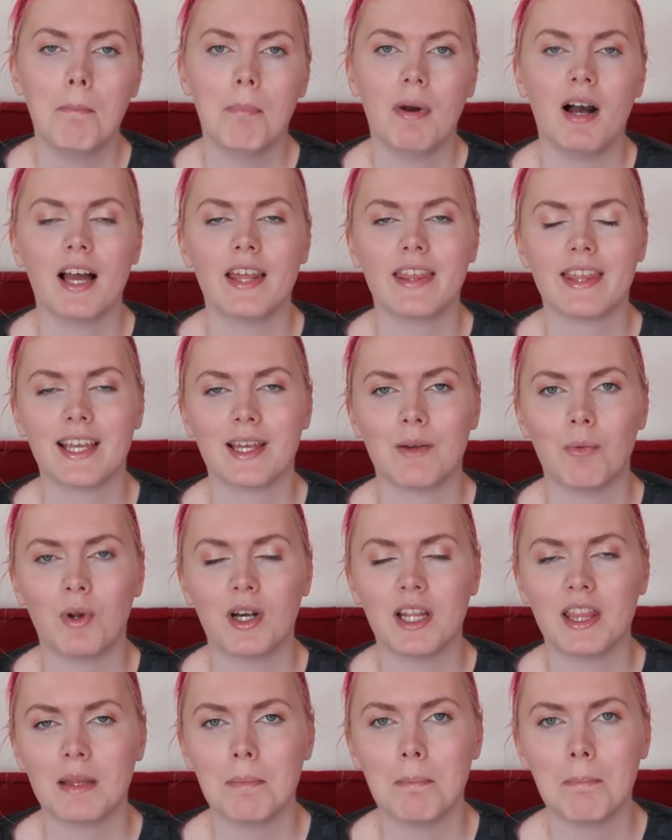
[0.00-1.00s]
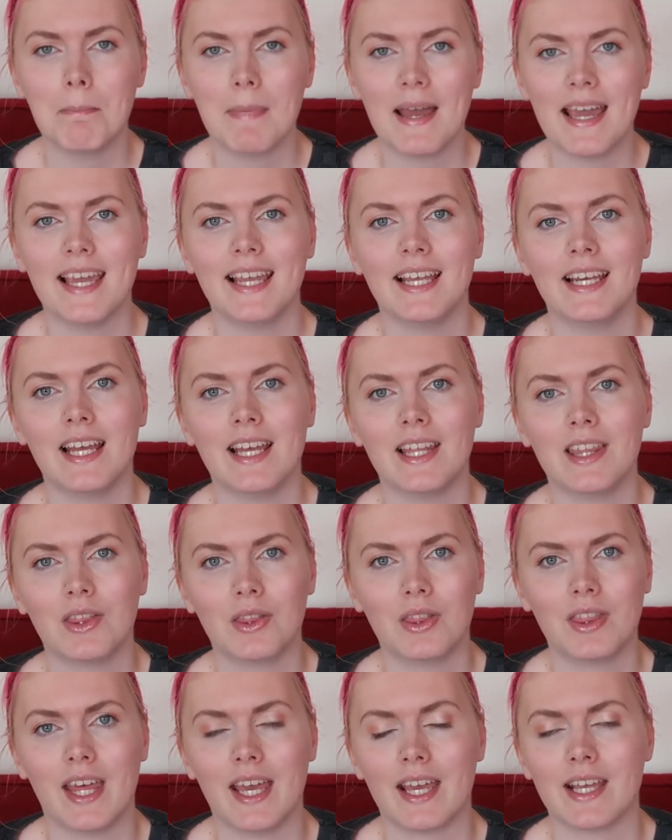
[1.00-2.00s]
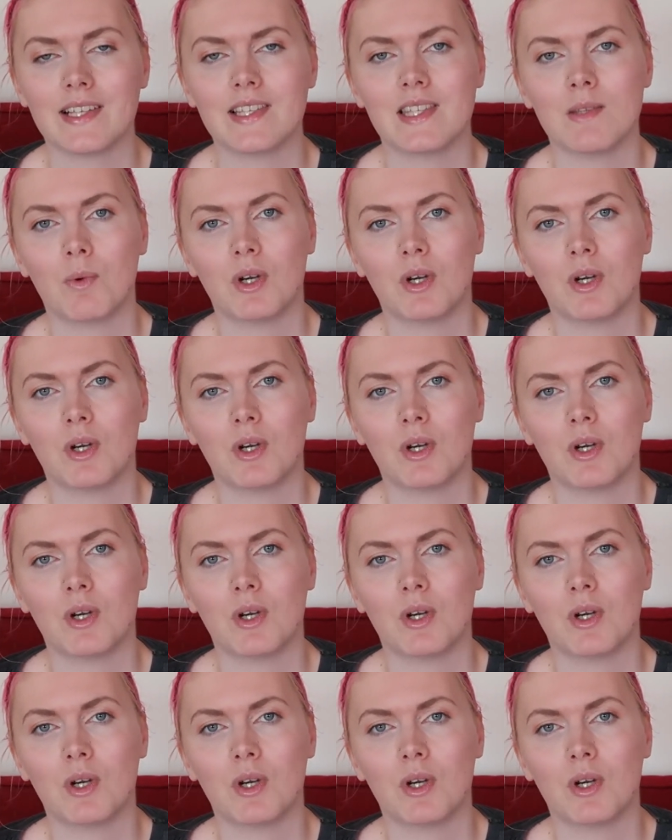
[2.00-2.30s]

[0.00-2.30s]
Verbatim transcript: But I think one of the main things,